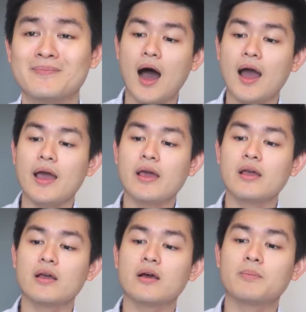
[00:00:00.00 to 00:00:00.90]

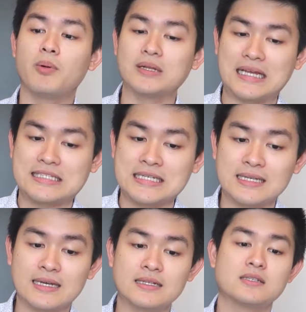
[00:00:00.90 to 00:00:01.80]
I bought that
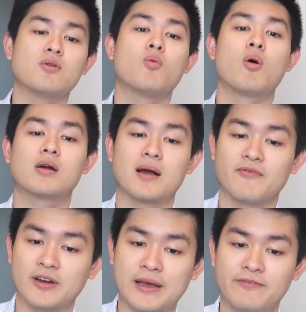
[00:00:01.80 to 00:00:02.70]
ticket, woke up
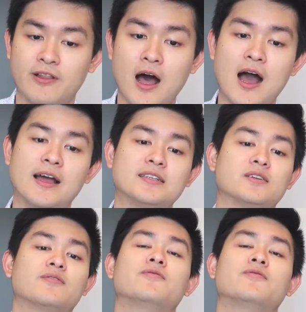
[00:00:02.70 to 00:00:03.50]
for that flight,